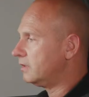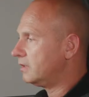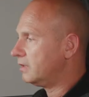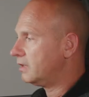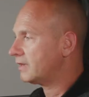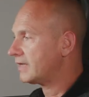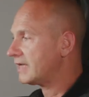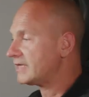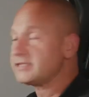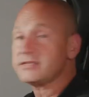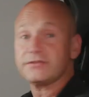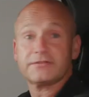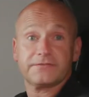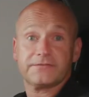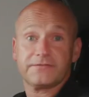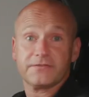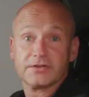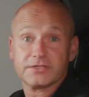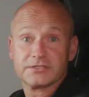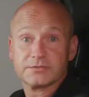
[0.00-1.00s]
Okay, so the
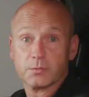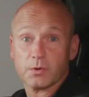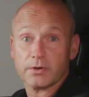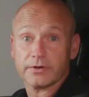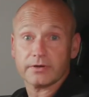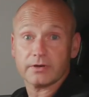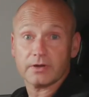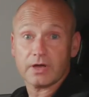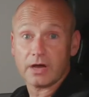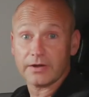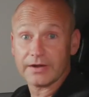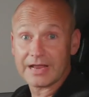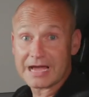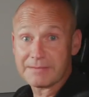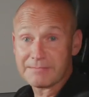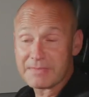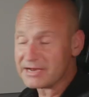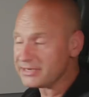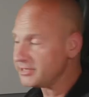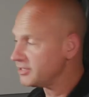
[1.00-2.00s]
first one on our
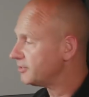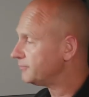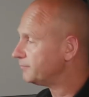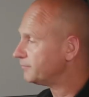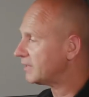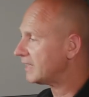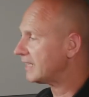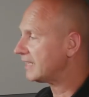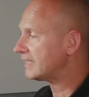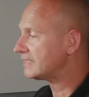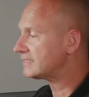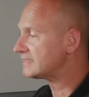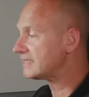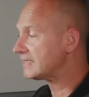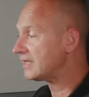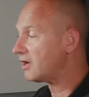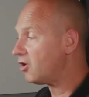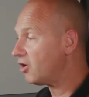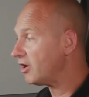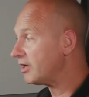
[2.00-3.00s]
menu is
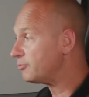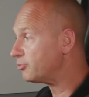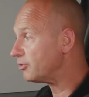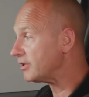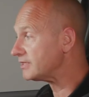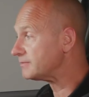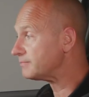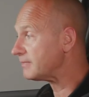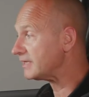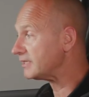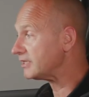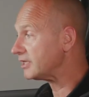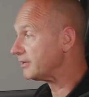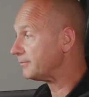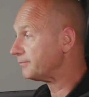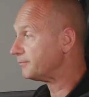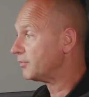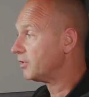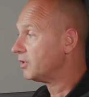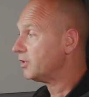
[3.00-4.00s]
the hybrid menu.
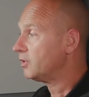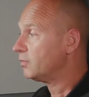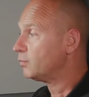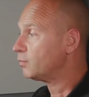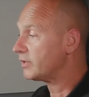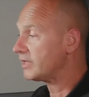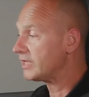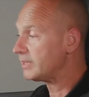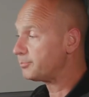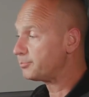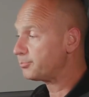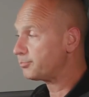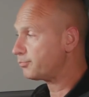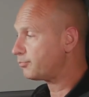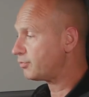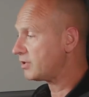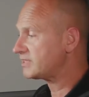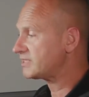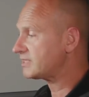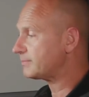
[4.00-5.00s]
We
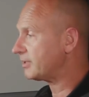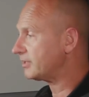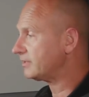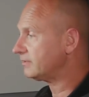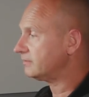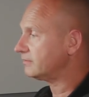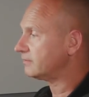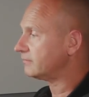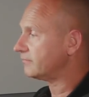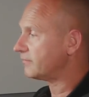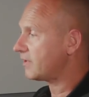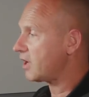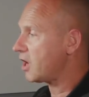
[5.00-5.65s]
press the button for